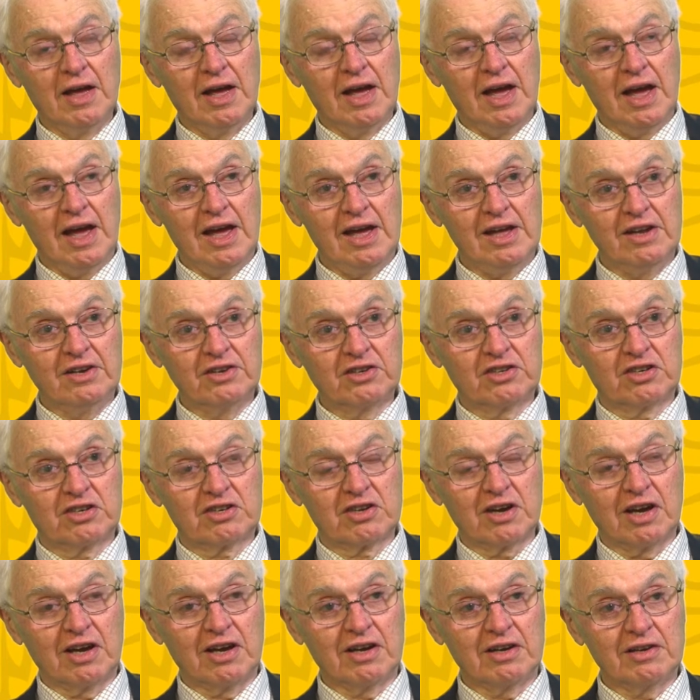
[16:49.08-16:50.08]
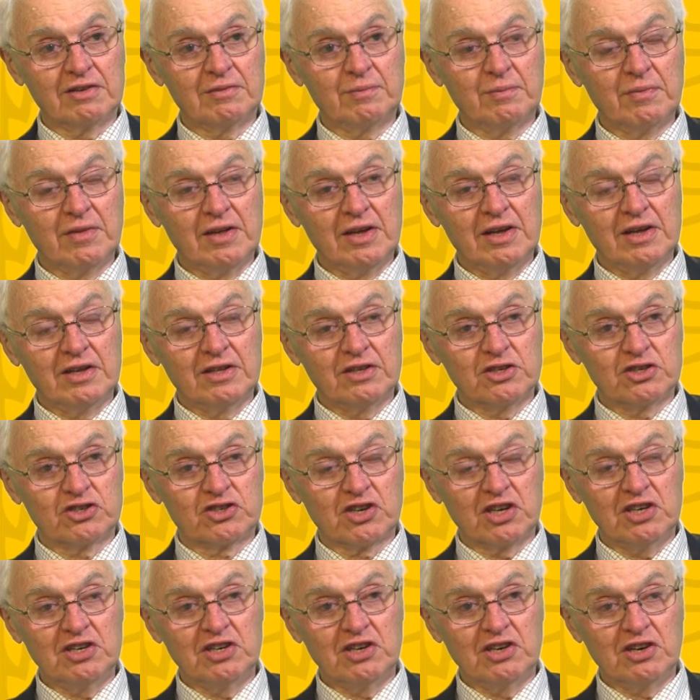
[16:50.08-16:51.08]
and the
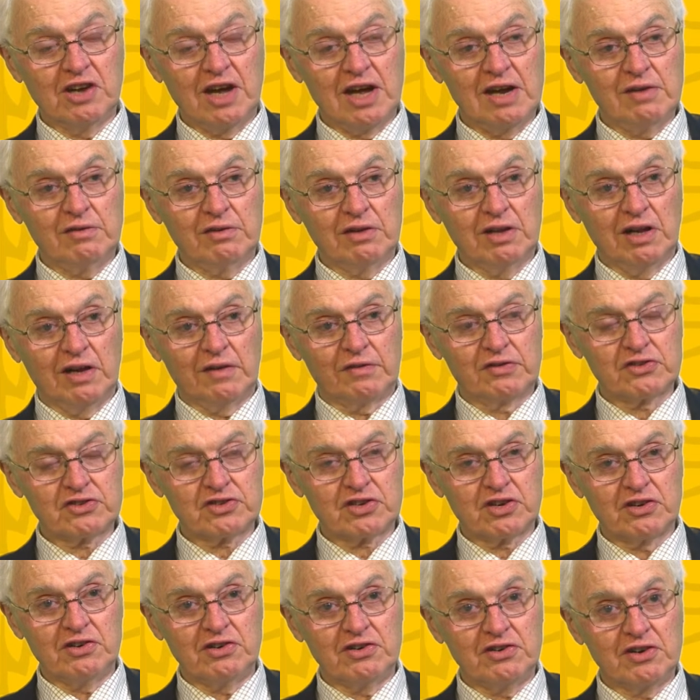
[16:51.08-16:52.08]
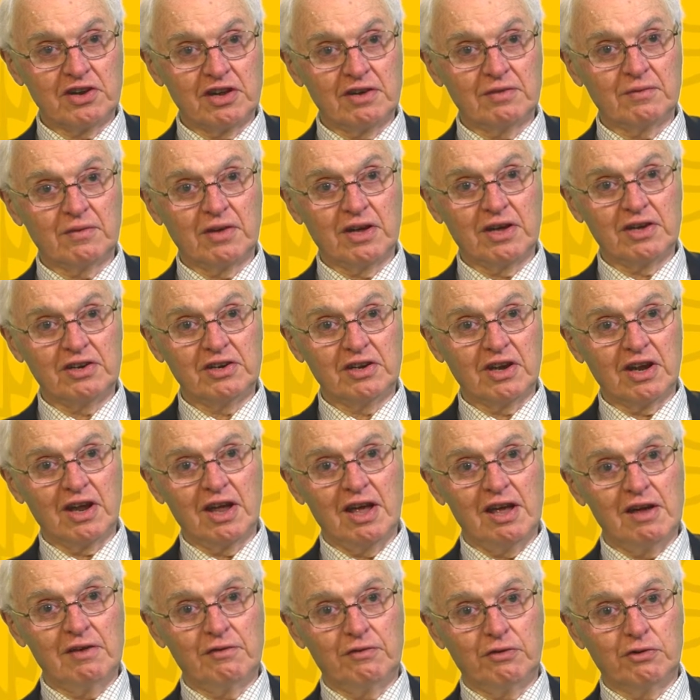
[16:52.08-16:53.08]
senior naval officer and
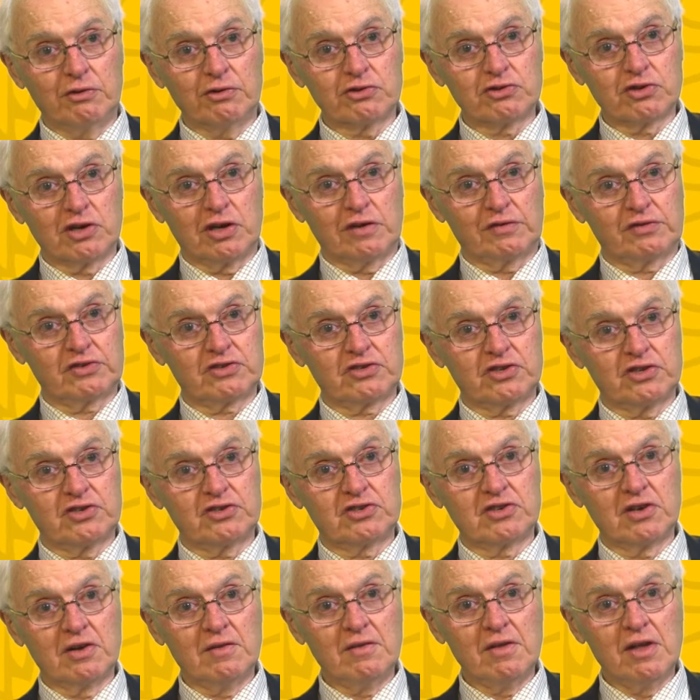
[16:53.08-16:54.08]
Air Force officers